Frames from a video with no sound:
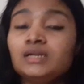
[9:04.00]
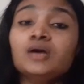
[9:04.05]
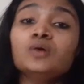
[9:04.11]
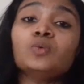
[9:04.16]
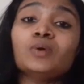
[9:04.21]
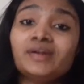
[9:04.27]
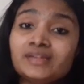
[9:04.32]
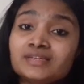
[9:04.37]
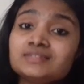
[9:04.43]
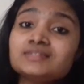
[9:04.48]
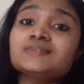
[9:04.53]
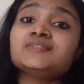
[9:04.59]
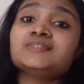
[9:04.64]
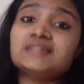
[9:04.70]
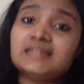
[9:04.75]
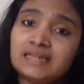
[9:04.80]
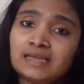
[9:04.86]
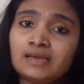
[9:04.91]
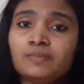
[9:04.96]
now what is the
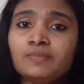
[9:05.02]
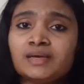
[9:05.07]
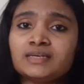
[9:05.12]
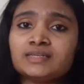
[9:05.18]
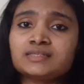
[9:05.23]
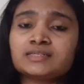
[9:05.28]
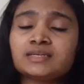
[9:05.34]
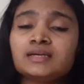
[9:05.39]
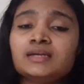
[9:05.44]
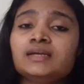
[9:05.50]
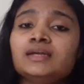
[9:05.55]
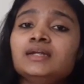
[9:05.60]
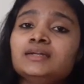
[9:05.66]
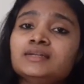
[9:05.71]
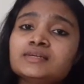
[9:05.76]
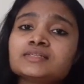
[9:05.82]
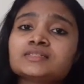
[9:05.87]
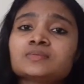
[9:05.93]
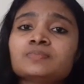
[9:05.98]
syllabus?
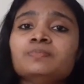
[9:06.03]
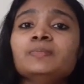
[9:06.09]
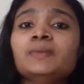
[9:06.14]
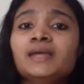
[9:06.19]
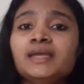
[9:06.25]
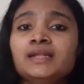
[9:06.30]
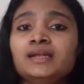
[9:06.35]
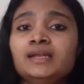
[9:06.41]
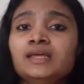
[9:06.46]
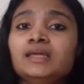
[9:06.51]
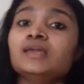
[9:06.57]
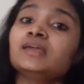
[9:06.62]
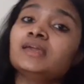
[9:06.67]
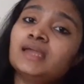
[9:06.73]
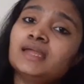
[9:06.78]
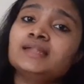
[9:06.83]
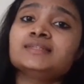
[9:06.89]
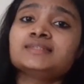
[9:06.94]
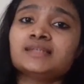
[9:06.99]
It is mainly
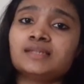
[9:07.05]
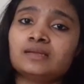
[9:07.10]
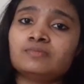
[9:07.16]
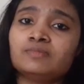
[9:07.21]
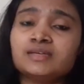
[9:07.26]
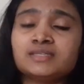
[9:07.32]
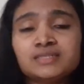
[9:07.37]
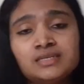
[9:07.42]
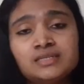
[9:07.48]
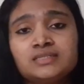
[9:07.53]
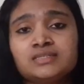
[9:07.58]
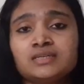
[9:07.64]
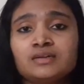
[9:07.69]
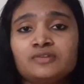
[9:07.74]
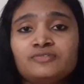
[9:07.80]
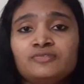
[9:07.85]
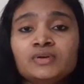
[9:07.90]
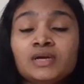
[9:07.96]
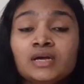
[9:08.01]
GATE syllabus
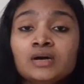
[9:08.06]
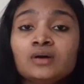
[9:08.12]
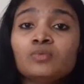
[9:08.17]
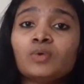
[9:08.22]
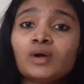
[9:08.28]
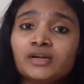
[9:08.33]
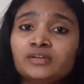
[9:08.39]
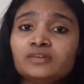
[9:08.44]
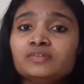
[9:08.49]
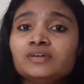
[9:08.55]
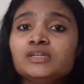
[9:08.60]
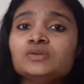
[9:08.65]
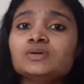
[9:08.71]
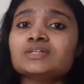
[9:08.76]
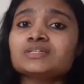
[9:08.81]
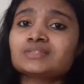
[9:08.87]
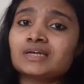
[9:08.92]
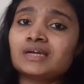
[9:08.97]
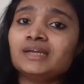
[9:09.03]
itself. Whatever you
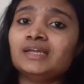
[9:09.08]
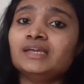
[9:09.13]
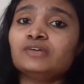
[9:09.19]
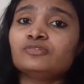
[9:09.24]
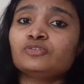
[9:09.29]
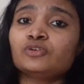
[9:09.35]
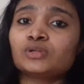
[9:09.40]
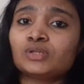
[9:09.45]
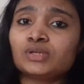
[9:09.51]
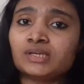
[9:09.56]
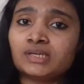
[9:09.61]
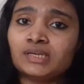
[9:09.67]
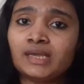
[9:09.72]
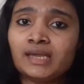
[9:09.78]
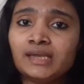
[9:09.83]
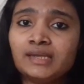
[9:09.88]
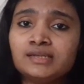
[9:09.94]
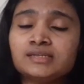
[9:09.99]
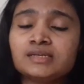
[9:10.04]
are studying for the
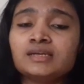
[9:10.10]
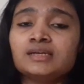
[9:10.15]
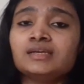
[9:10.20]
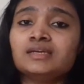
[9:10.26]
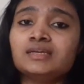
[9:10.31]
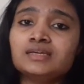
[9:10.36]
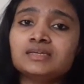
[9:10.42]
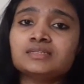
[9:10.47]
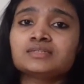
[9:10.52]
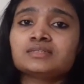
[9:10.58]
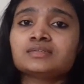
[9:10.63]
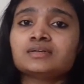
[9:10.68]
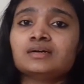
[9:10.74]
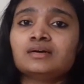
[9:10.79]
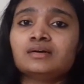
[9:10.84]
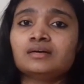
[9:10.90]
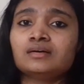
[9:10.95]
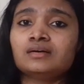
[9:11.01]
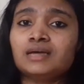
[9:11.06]
GATE is
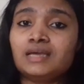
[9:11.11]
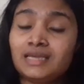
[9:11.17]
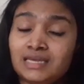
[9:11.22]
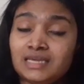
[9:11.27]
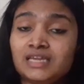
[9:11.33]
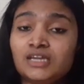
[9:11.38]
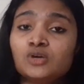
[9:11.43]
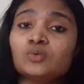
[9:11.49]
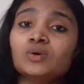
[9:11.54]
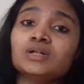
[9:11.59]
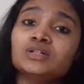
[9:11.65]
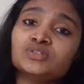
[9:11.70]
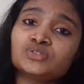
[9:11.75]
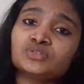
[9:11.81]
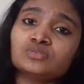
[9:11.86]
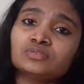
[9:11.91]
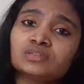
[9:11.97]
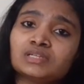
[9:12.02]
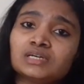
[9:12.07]
uh, equal
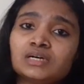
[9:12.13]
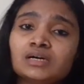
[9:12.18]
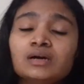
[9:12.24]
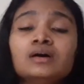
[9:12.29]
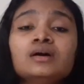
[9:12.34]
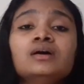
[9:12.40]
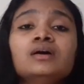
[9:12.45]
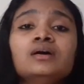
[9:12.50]
to the,